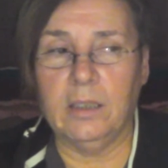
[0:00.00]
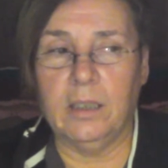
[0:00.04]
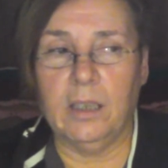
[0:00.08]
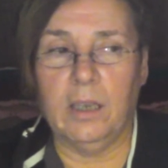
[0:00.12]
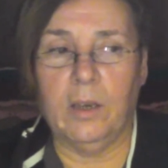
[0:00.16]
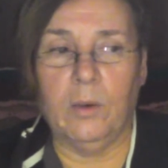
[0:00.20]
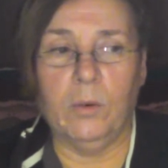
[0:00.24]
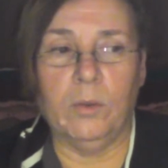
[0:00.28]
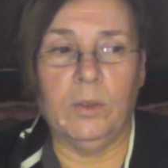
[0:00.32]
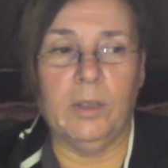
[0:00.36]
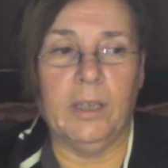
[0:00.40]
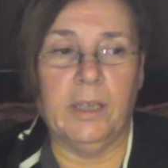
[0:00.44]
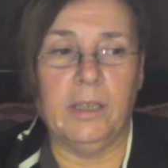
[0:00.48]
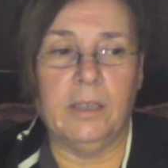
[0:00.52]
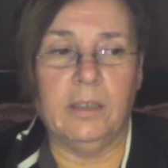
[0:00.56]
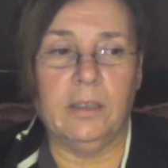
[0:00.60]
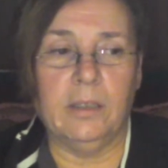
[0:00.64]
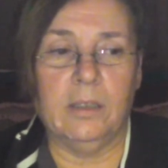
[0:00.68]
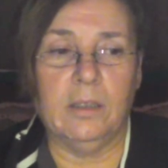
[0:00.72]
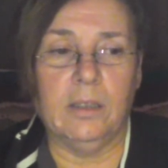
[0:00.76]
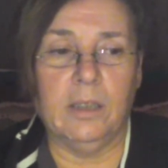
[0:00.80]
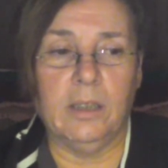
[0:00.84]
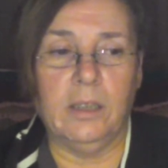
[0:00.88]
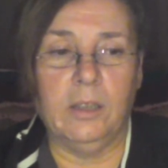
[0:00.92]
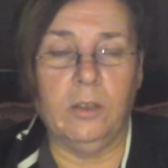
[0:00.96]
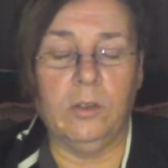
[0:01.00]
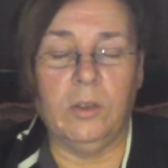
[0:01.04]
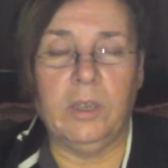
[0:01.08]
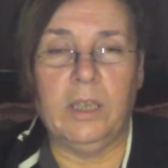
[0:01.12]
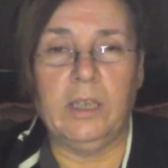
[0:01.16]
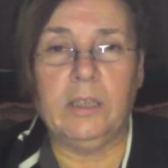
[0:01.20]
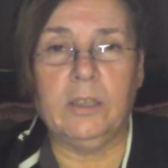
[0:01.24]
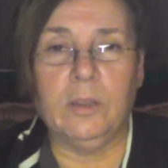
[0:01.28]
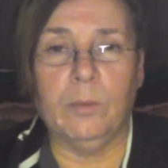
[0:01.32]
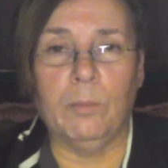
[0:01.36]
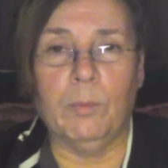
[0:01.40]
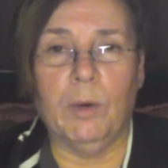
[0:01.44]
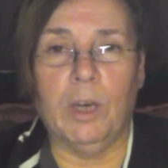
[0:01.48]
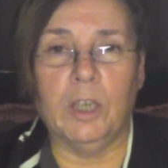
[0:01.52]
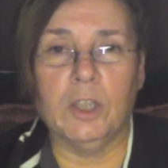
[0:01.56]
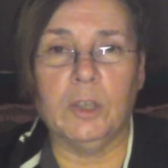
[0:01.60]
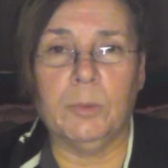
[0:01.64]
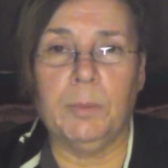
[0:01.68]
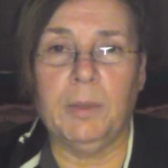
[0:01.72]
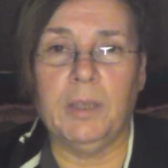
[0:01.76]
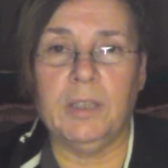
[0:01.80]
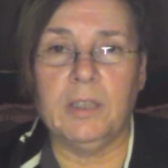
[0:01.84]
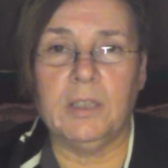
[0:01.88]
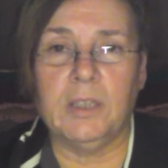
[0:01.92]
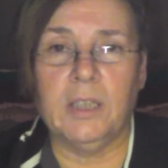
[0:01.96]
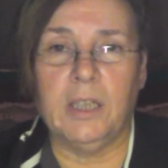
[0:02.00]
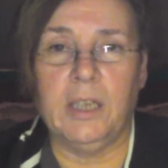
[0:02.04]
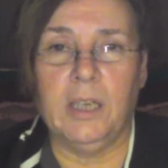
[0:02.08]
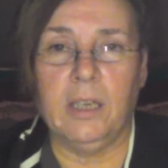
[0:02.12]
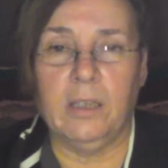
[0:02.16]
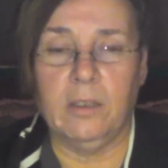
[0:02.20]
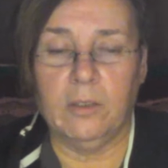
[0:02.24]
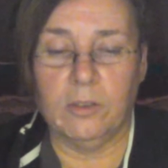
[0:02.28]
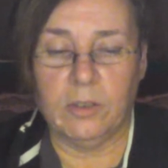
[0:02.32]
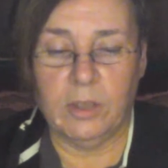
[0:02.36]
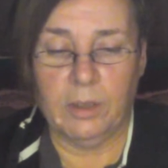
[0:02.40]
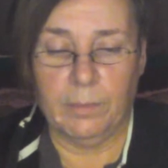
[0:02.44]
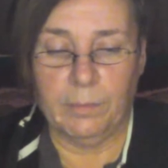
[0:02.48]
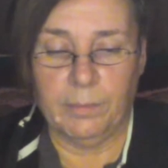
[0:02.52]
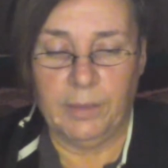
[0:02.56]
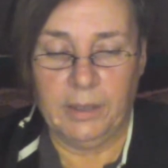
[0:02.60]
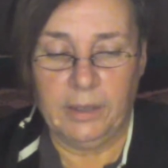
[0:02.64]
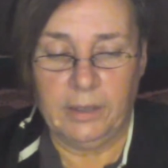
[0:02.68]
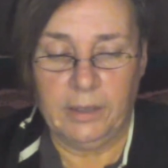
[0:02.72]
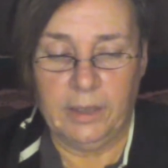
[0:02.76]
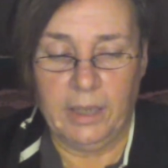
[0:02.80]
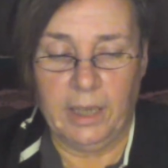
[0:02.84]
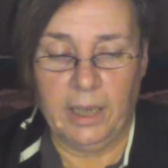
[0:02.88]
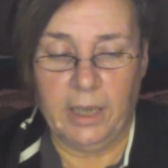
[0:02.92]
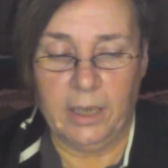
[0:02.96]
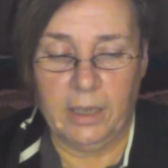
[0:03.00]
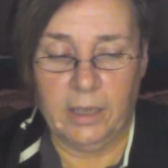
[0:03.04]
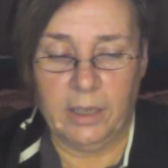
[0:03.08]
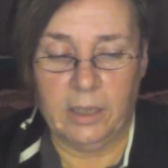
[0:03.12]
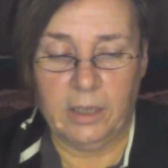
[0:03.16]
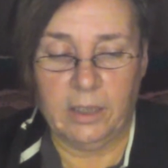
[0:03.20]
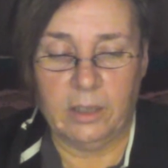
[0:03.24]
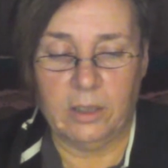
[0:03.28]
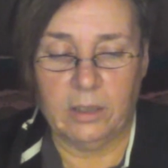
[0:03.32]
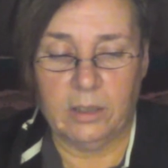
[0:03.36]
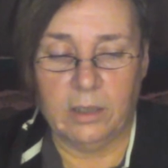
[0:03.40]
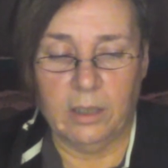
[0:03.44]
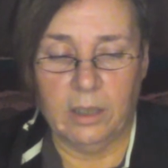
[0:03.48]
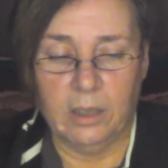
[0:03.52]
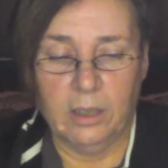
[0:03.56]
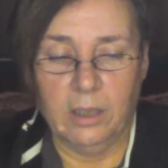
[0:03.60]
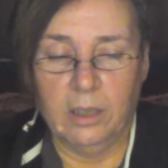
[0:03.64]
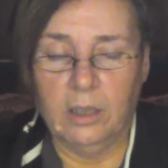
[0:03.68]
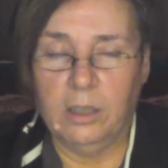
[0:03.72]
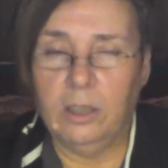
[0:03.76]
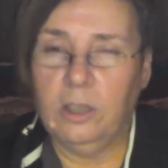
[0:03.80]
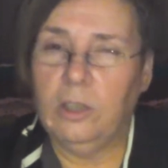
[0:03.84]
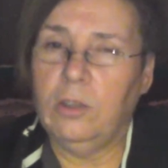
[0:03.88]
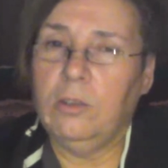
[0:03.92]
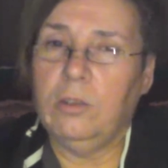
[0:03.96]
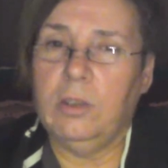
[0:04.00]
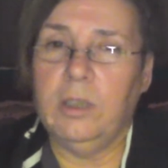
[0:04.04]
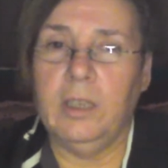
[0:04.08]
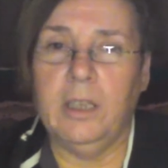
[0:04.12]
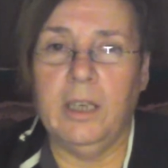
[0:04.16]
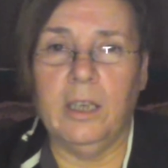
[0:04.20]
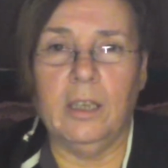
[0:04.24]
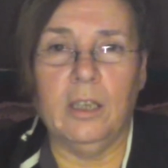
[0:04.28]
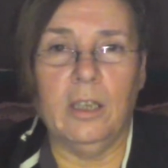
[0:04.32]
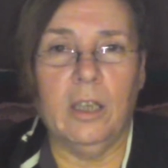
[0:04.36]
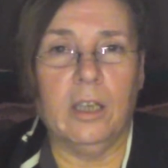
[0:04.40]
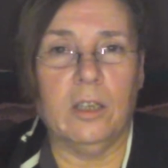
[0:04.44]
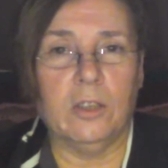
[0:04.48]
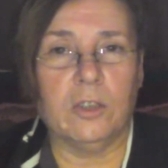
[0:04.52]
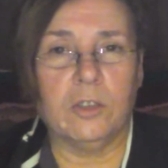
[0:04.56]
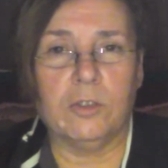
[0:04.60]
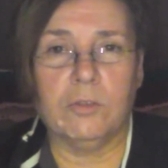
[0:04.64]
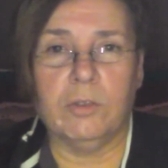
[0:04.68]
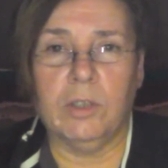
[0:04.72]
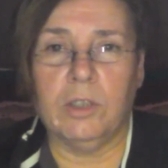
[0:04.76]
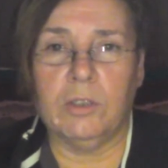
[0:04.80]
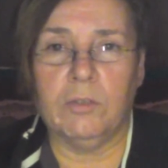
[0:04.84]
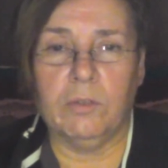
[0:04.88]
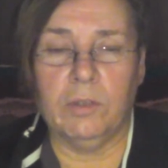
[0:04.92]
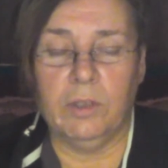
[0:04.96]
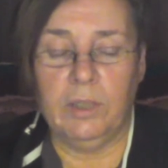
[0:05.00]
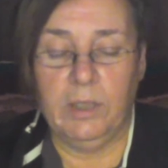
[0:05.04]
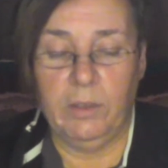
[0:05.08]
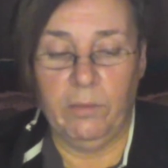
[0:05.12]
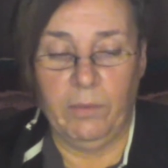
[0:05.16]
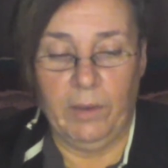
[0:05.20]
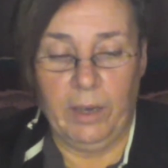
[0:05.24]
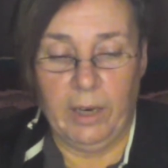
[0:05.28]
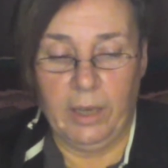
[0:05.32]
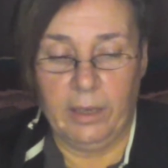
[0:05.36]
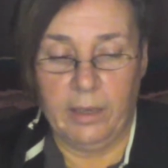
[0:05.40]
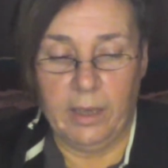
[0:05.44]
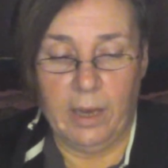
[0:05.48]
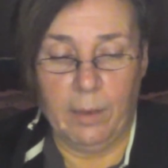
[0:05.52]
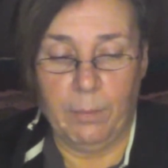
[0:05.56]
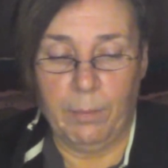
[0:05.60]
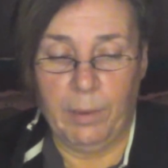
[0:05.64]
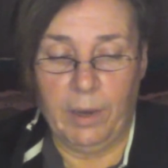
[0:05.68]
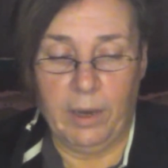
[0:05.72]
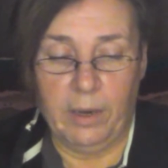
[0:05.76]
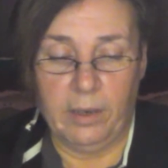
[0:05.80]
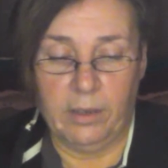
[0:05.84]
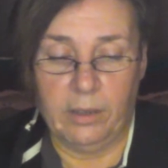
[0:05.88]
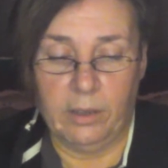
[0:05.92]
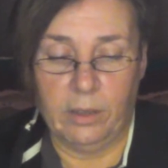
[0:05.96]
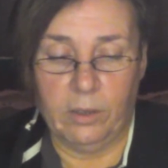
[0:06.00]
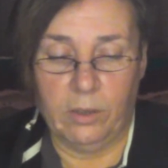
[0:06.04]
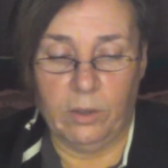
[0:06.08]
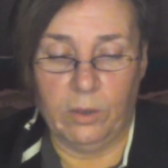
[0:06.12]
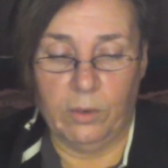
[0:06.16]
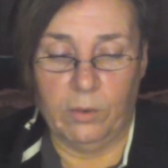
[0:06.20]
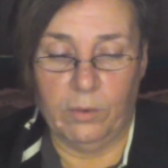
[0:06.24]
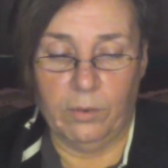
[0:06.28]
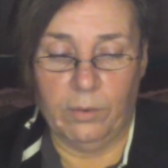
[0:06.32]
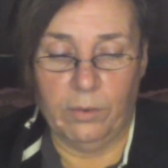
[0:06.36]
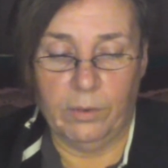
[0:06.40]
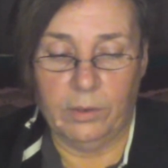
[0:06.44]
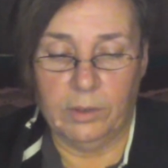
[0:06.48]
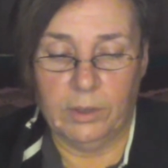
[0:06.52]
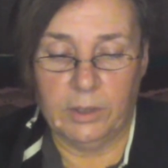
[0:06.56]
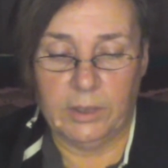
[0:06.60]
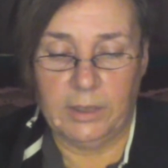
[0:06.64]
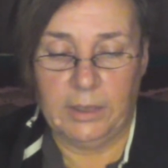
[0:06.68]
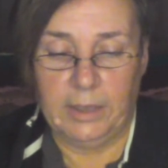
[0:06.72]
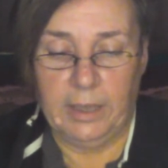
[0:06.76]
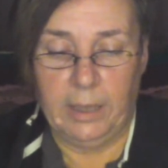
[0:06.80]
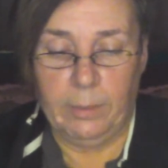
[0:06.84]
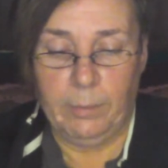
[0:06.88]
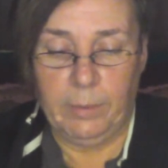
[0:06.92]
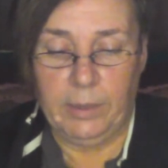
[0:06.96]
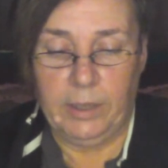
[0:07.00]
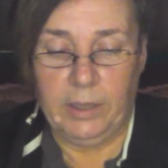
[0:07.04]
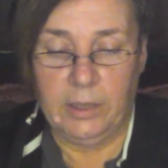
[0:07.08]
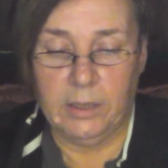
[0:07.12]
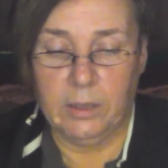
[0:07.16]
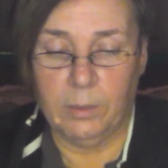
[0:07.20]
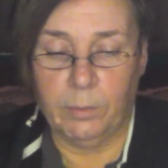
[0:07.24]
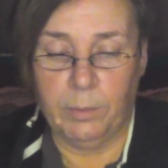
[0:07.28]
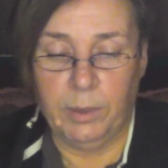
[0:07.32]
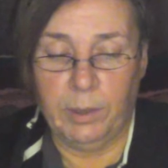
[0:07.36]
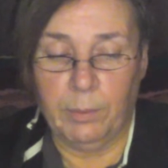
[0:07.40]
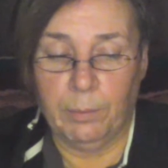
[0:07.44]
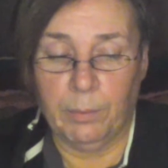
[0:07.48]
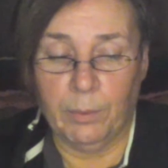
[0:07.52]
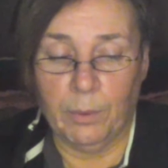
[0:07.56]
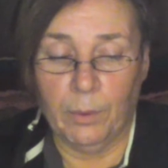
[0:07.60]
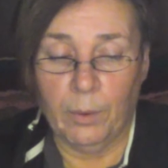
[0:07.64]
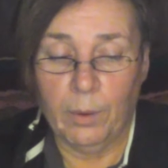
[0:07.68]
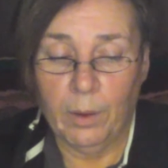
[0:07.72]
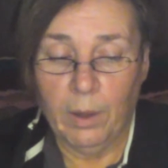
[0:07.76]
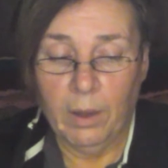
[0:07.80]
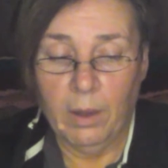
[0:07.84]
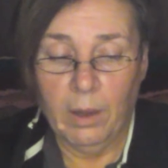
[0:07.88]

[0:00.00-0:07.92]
I would like to, like, hit the mosh pits again or something like that, because you can get a lot of stress relief out of that by, you know, slamming into people.